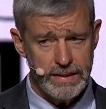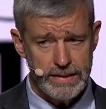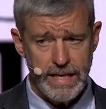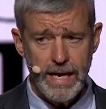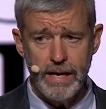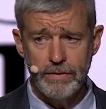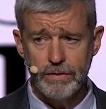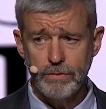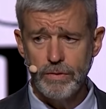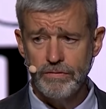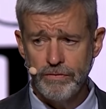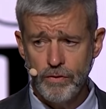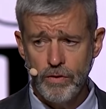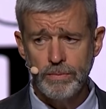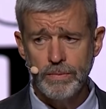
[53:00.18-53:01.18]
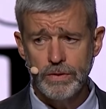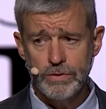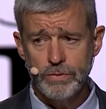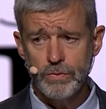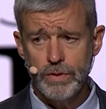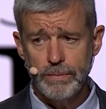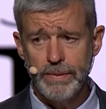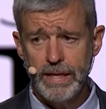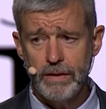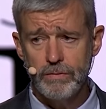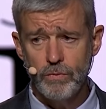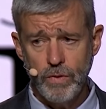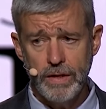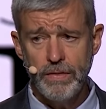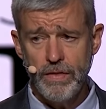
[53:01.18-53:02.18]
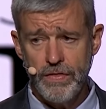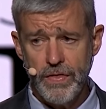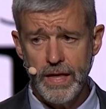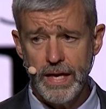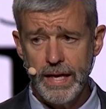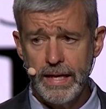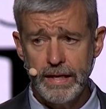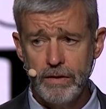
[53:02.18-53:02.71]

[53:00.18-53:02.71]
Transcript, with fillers: it down, the reformers were about one thing,